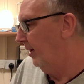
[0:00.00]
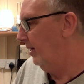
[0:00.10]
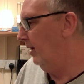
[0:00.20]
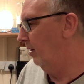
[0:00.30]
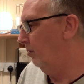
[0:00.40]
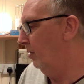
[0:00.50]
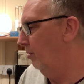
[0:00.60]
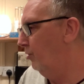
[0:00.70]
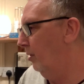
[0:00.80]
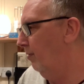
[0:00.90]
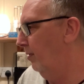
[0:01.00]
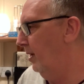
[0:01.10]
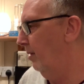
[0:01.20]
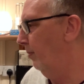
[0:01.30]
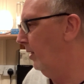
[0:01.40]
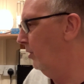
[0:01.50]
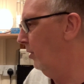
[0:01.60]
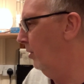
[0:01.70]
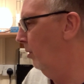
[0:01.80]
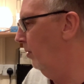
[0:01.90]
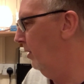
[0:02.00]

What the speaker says: yeah, well chuffed for that, because I know